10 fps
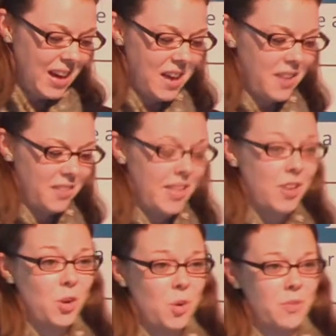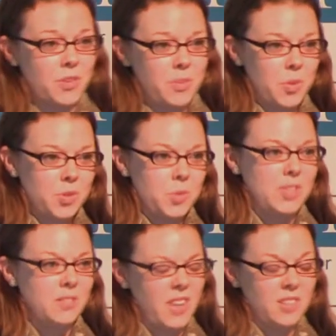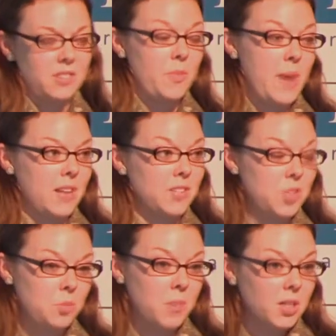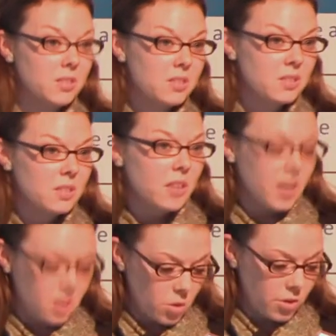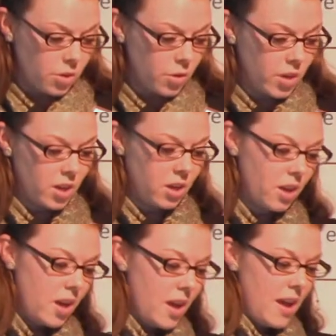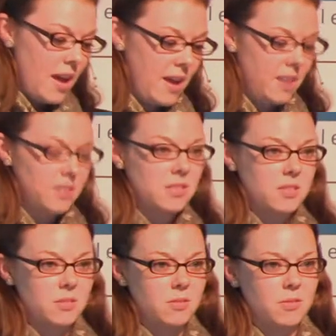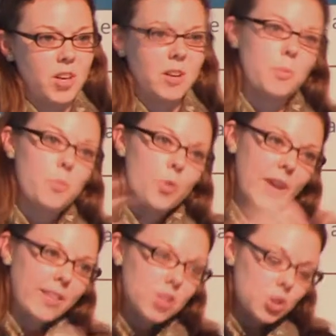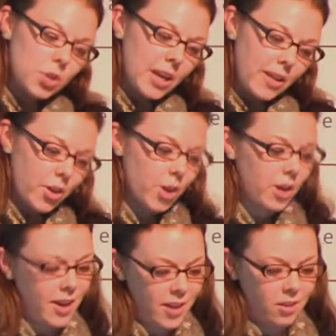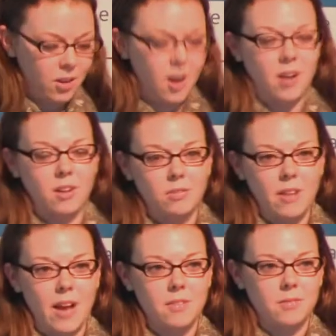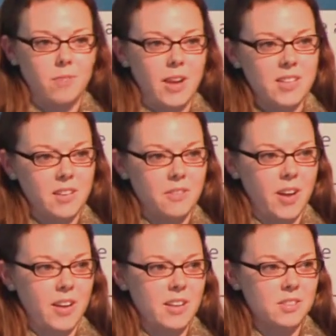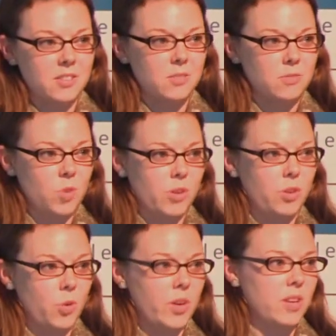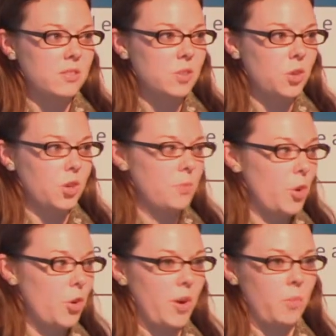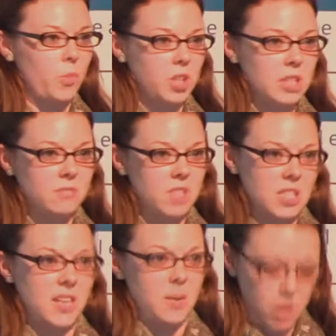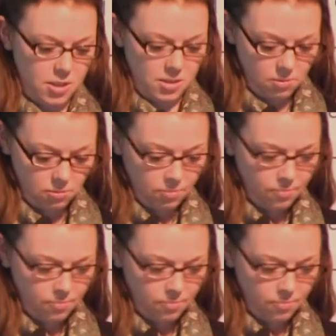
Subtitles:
Then I'll go over the most recent events of the past 2 months in North Korea and try to bring the two together and identify, is North Korea's nuclear program really destabilizing?